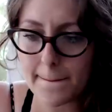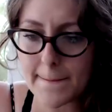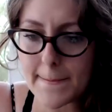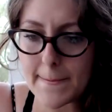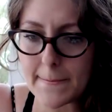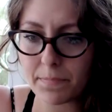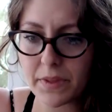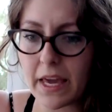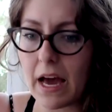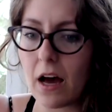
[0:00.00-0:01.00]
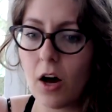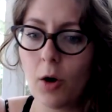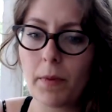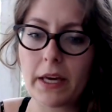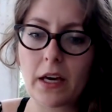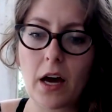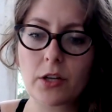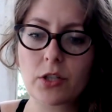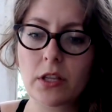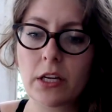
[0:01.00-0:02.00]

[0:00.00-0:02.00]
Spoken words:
Yeah, oh my gosh. There's